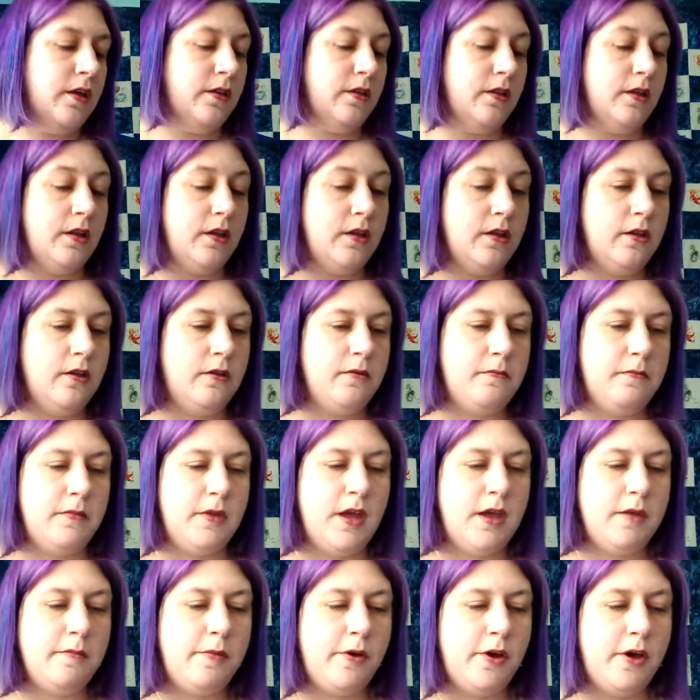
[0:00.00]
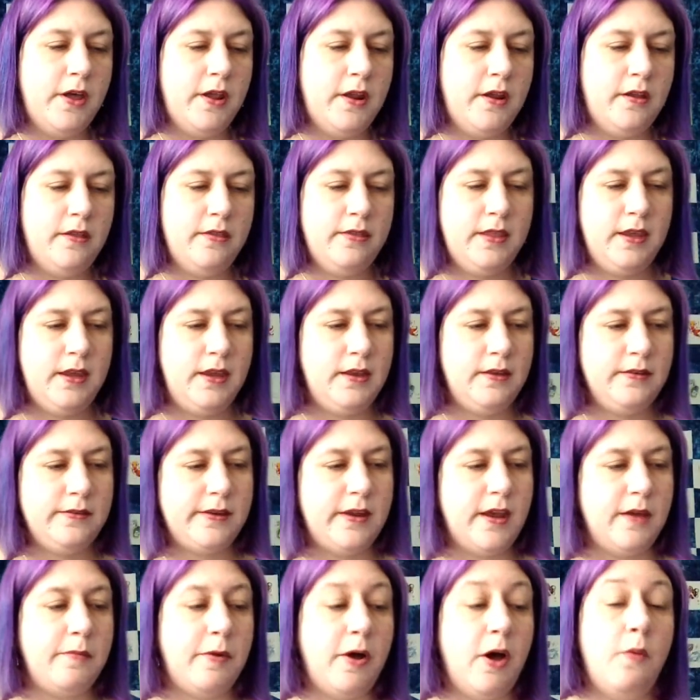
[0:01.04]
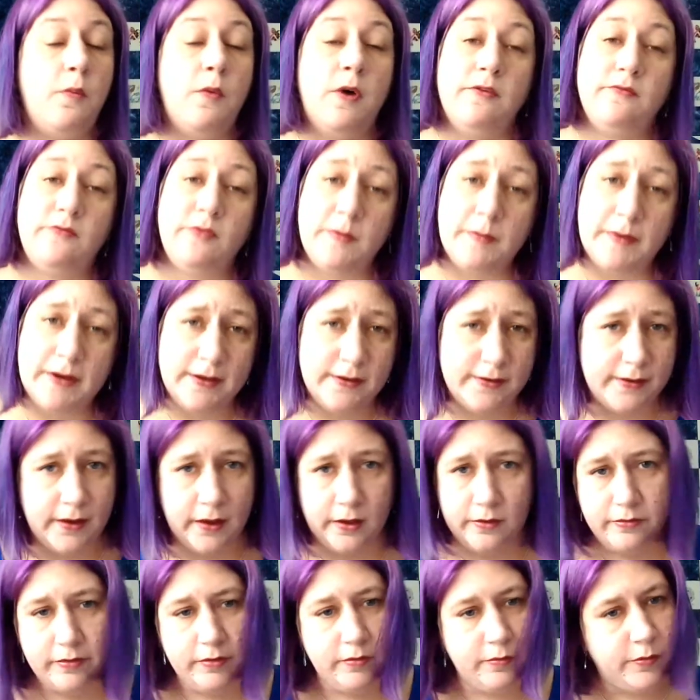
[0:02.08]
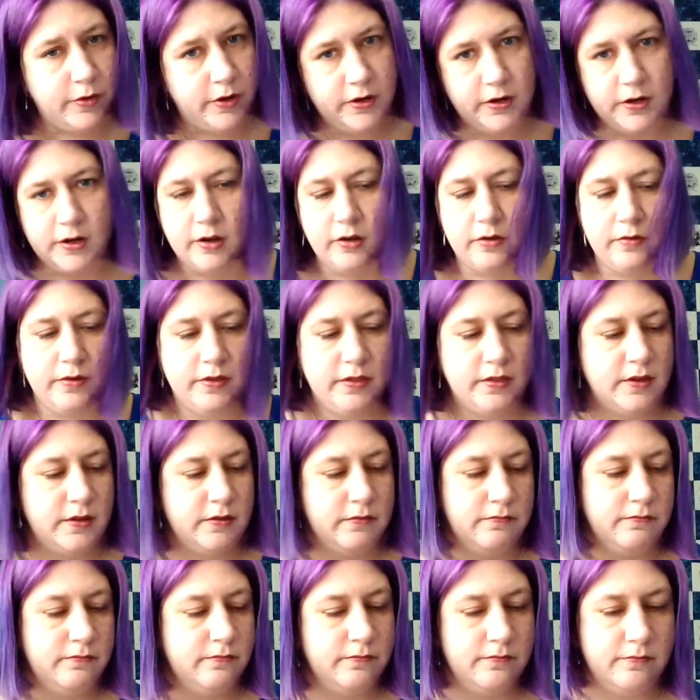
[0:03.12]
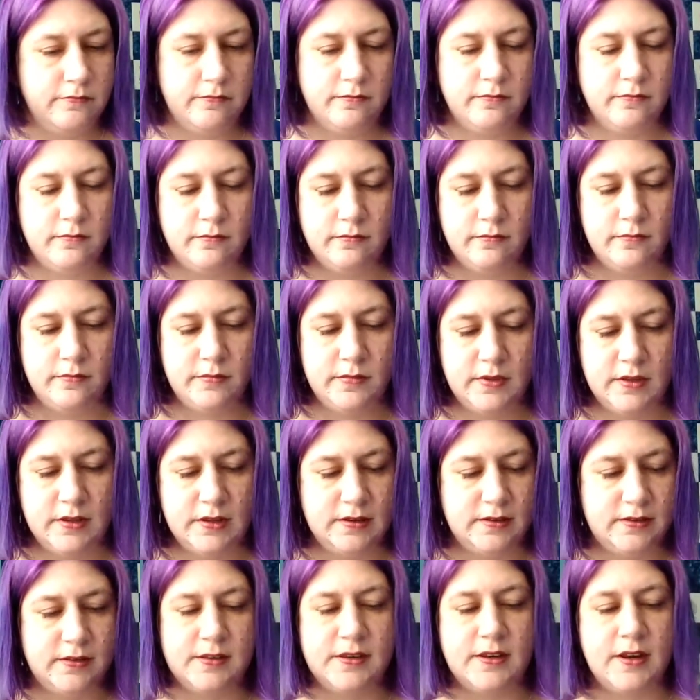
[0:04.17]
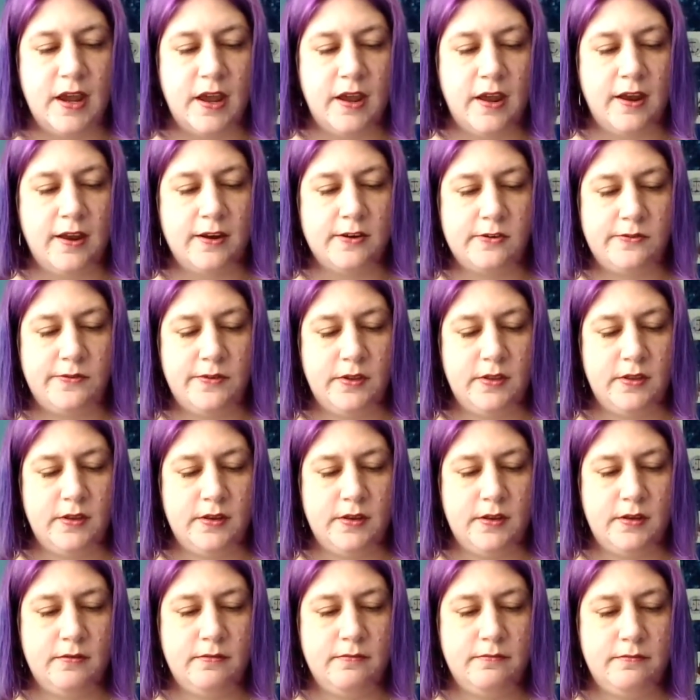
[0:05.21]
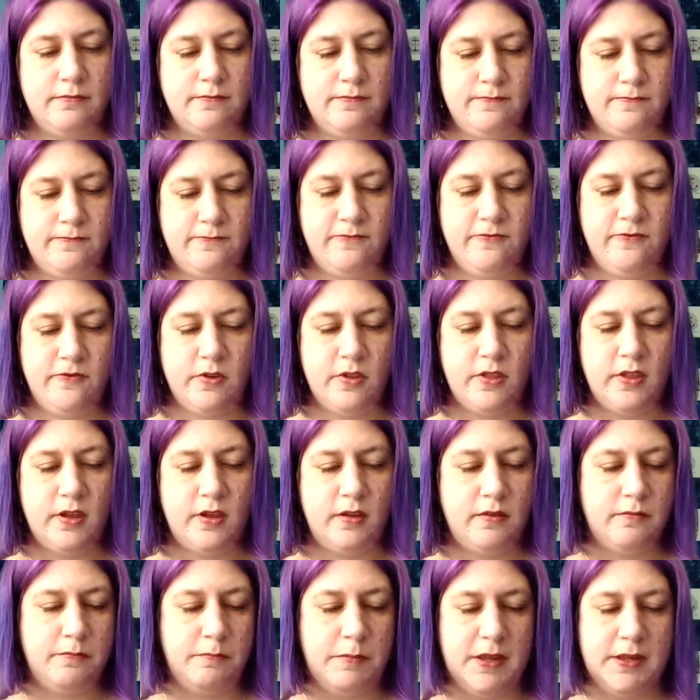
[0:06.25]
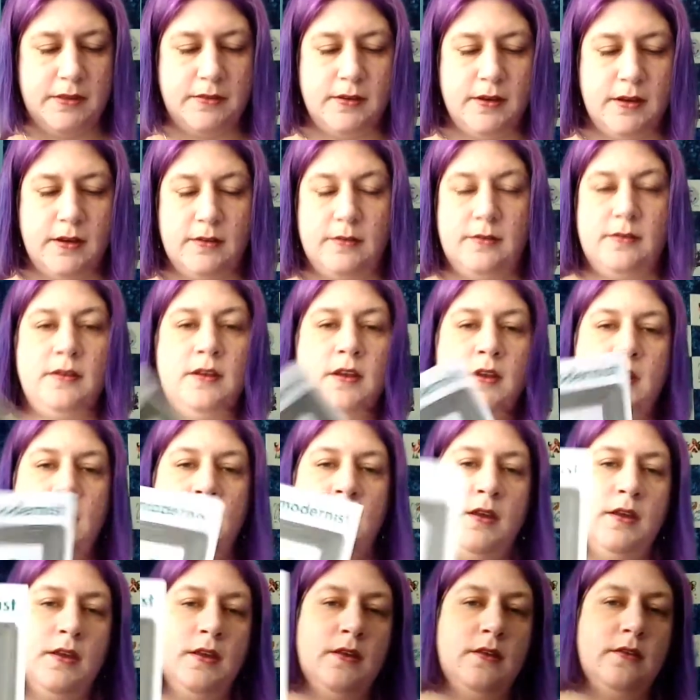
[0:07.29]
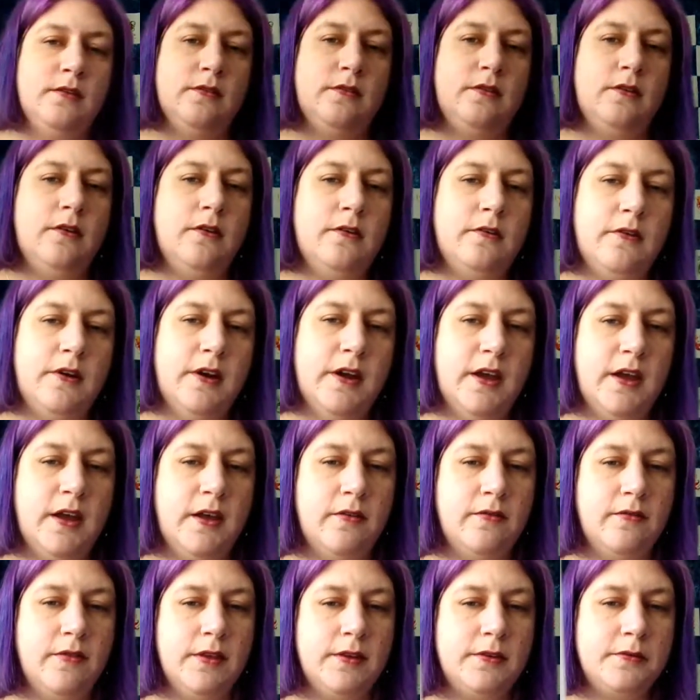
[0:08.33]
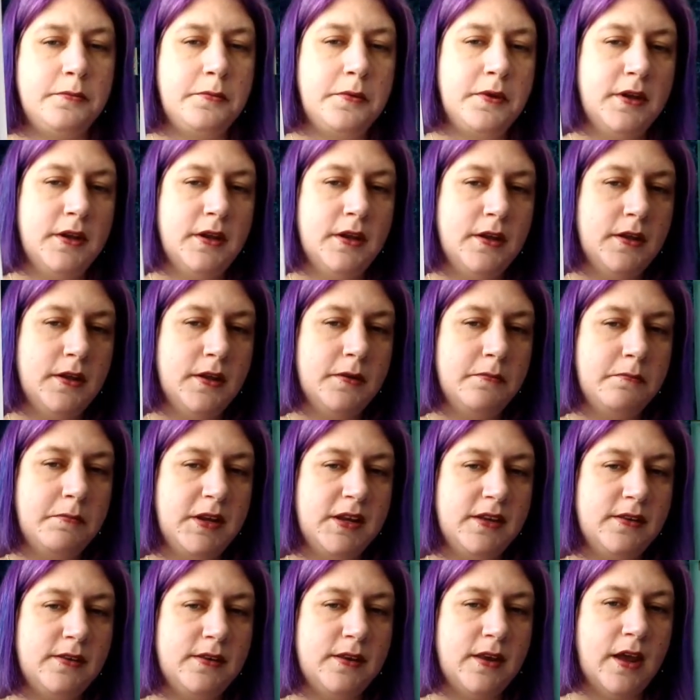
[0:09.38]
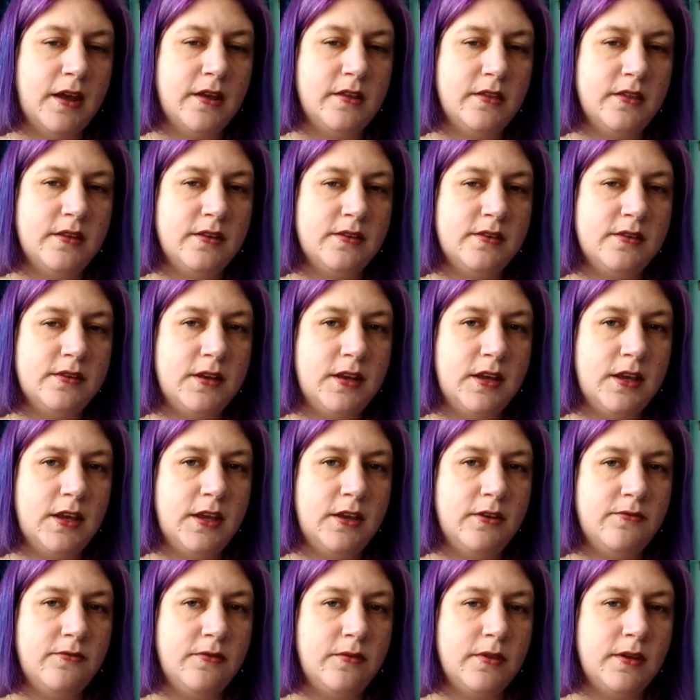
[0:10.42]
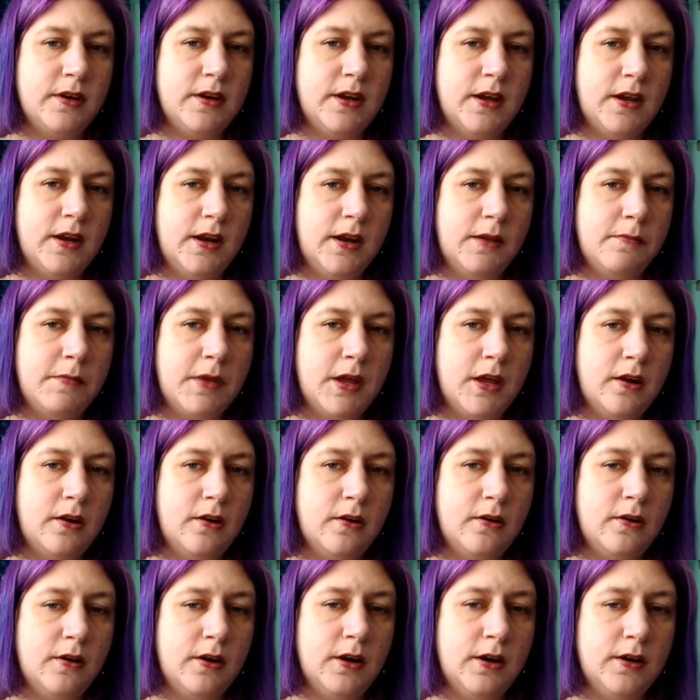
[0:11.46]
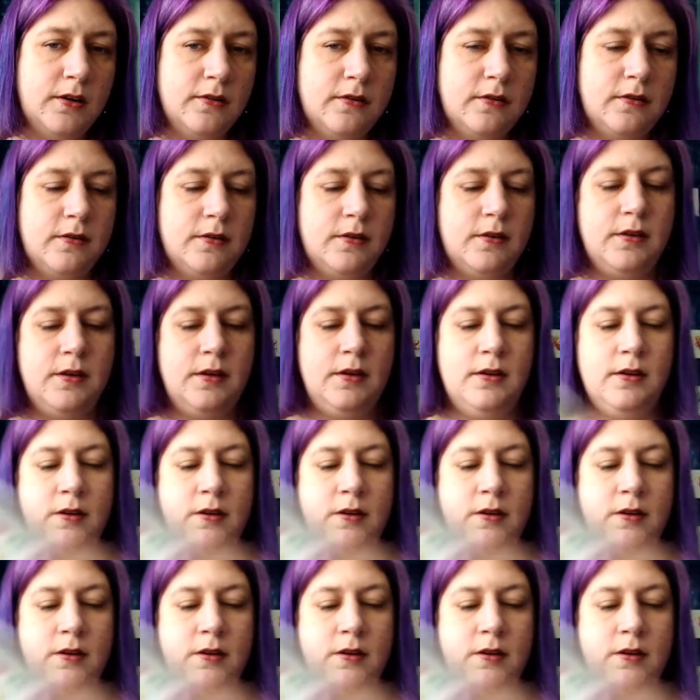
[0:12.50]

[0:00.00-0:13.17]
I bought these. I bought one for myself and one to go in the stash for the business. So I have this one, Beside the Sea, from the Tiny Modernist.